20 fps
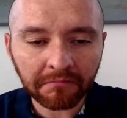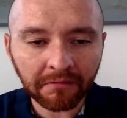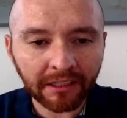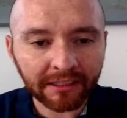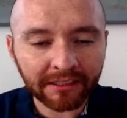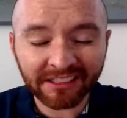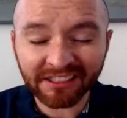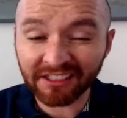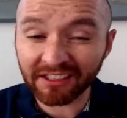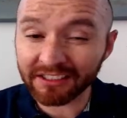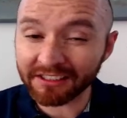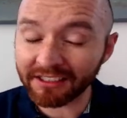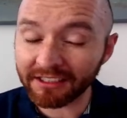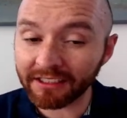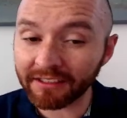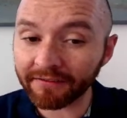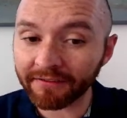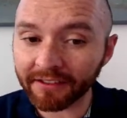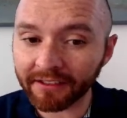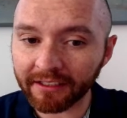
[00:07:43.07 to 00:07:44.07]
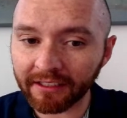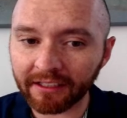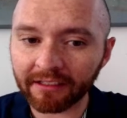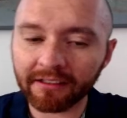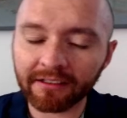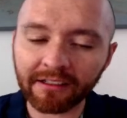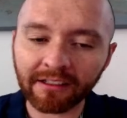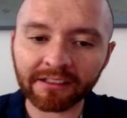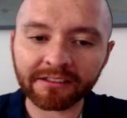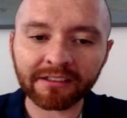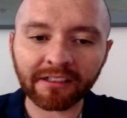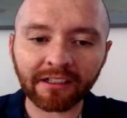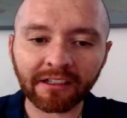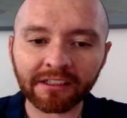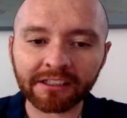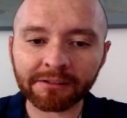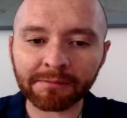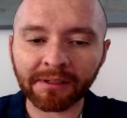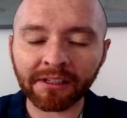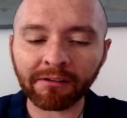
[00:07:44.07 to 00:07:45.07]
it doesn't look significant. I'll
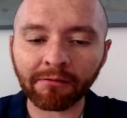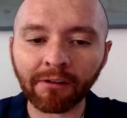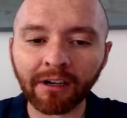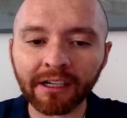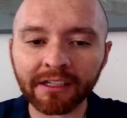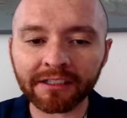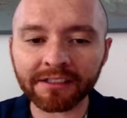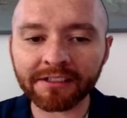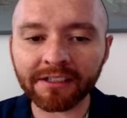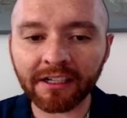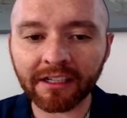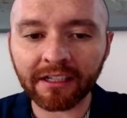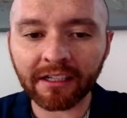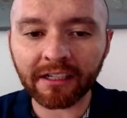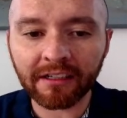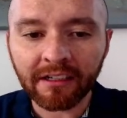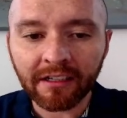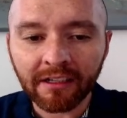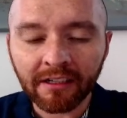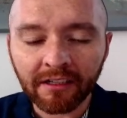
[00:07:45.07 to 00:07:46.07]
explain why in a second.